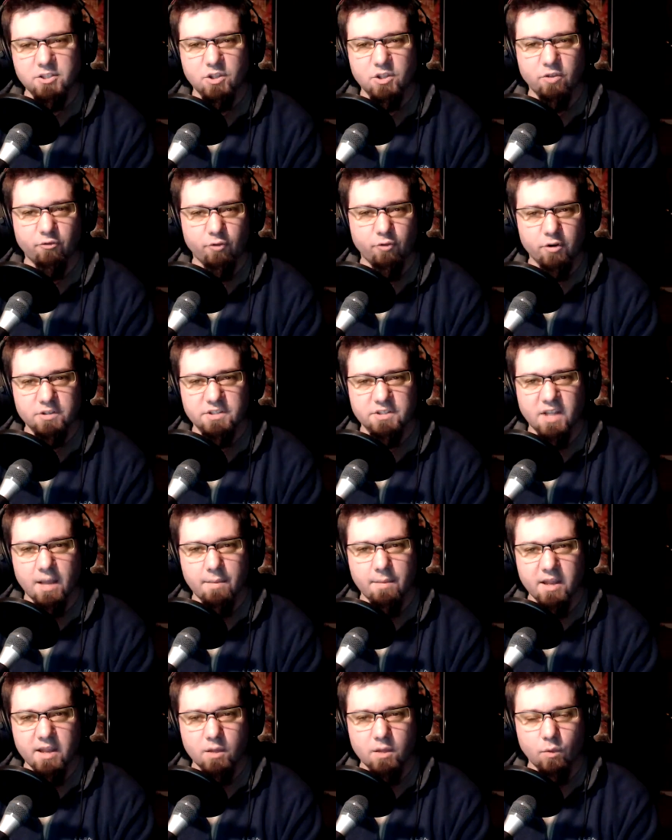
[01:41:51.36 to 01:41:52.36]
the first time
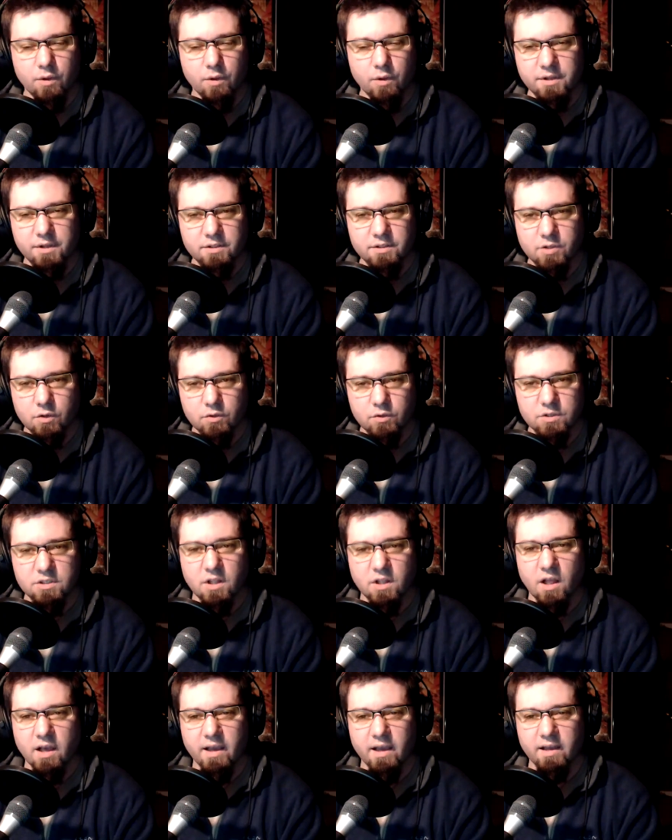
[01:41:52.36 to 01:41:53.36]
anyone does Who's
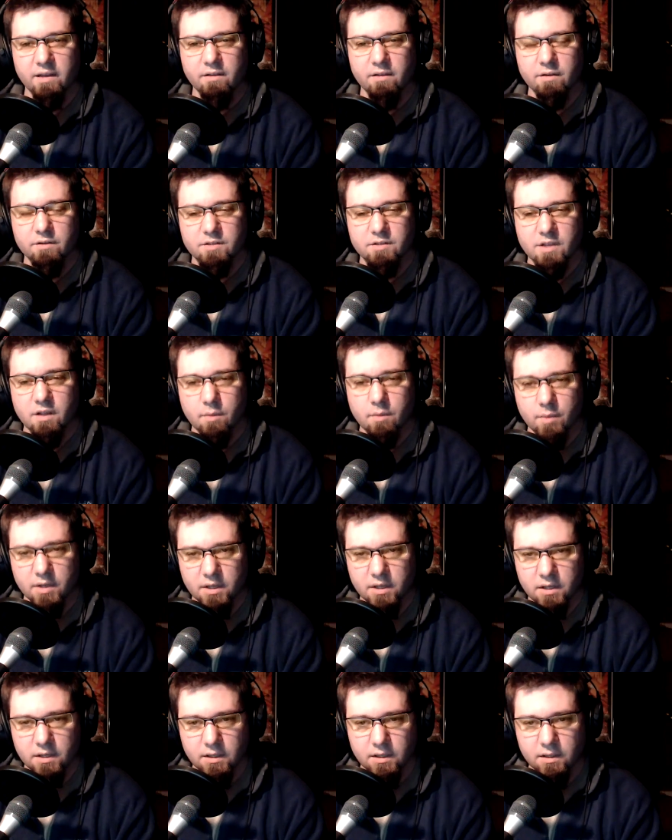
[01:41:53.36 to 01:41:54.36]
Slide, there's going to
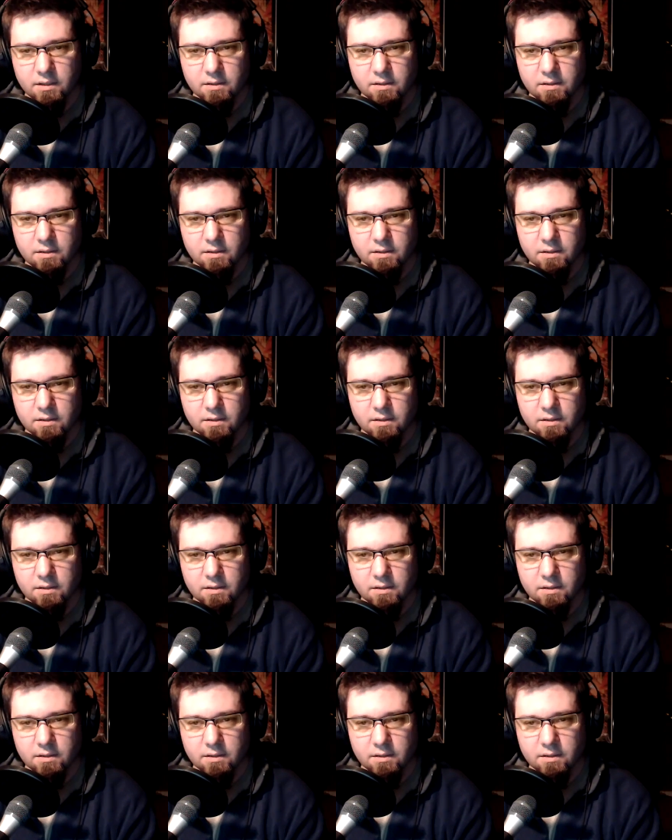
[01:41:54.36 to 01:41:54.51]
be